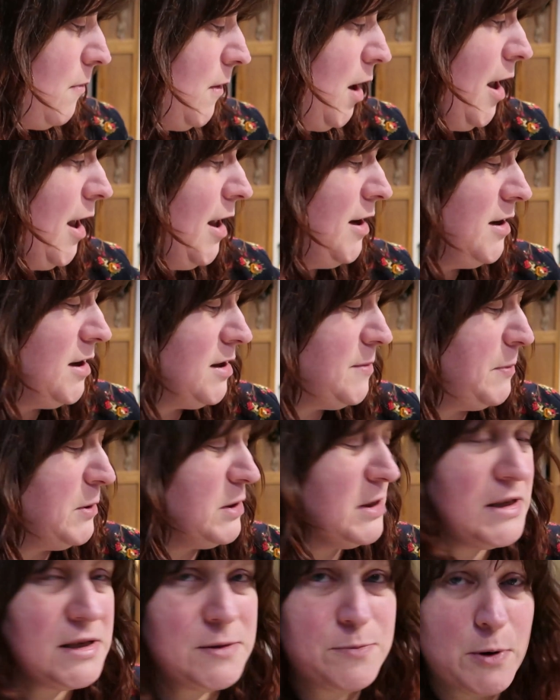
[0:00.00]
And I
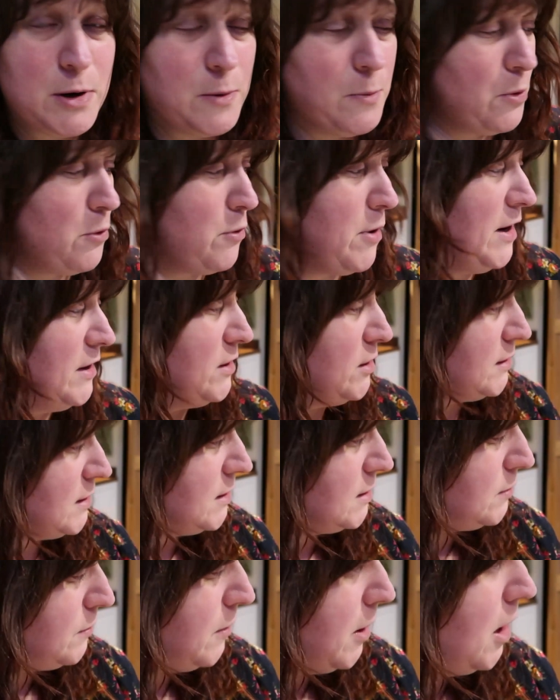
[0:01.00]
suppose the Spring Beret does
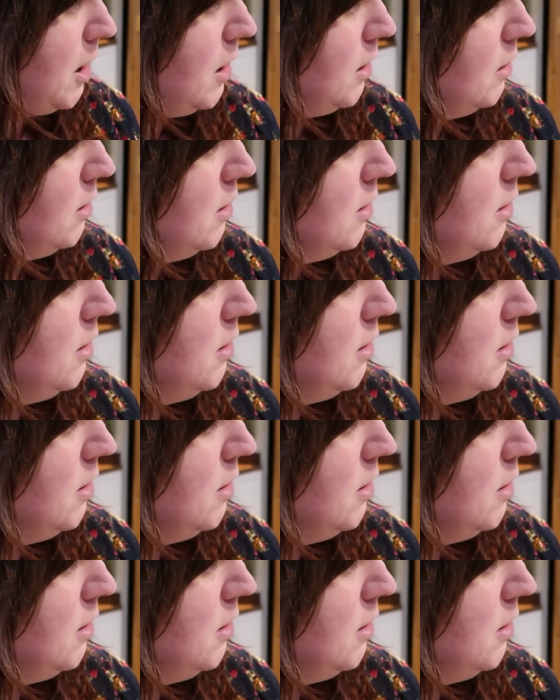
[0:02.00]
as well.